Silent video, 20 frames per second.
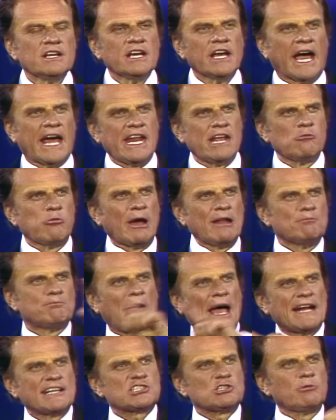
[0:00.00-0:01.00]
and he went
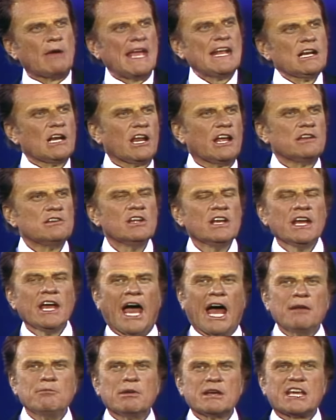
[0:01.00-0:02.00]
back to England
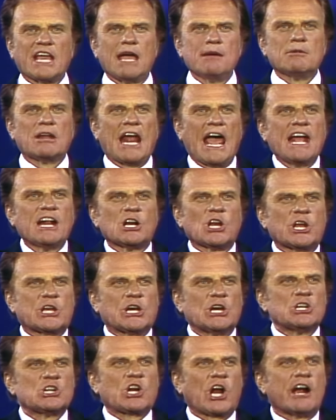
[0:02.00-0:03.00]
and became an
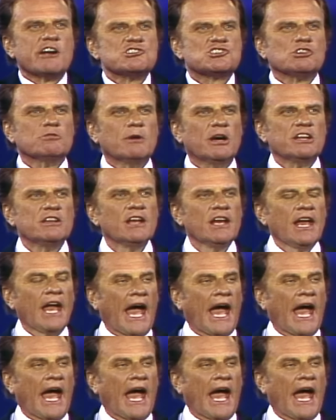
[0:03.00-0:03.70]
Anglican clergyman,